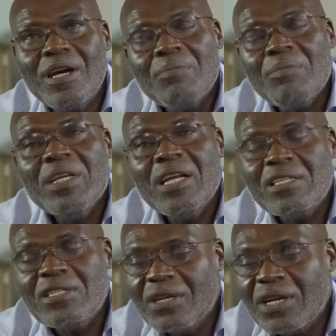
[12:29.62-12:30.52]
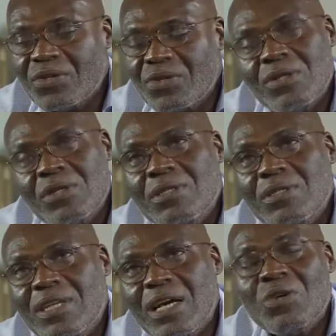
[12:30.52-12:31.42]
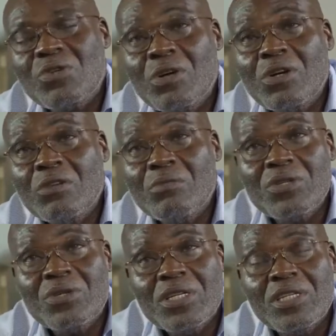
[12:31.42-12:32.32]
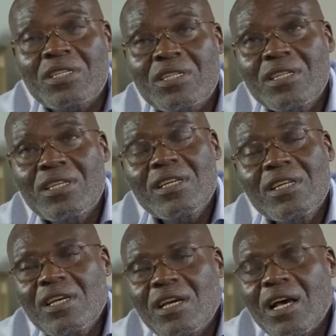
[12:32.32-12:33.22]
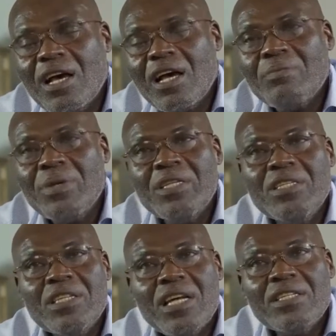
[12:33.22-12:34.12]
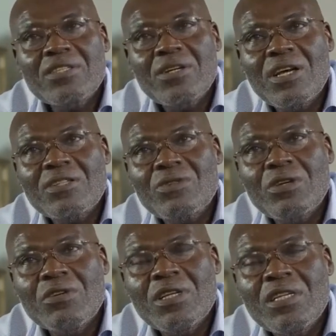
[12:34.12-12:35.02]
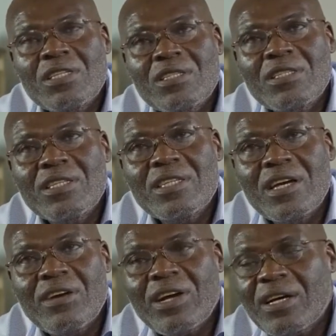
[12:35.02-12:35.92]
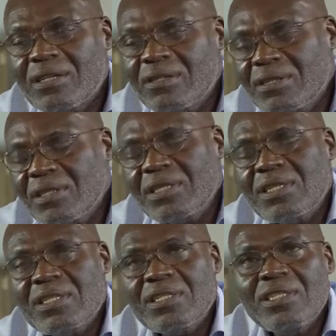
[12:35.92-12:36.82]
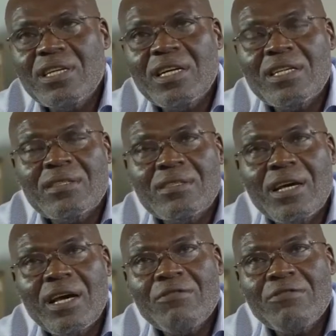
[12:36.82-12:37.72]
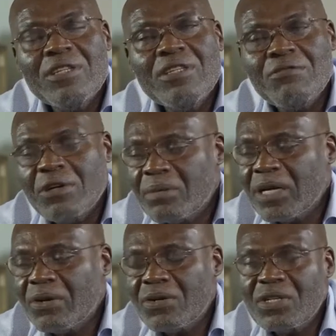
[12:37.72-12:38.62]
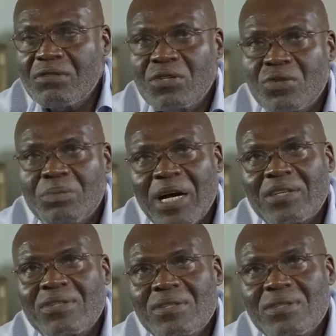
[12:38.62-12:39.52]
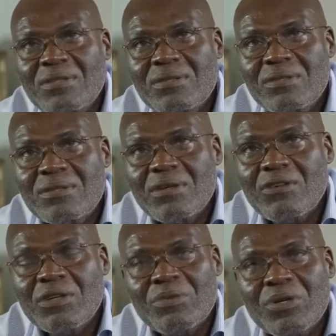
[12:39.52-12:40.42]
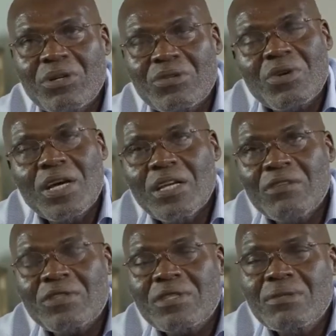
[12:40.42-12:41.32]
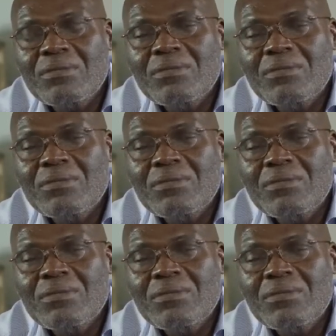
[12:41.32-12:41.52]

and pay $90. So that was what got me into it. I paid $90 equivalent in Naira. Then I filled the form, and I was given 2 packs of the product. So I left.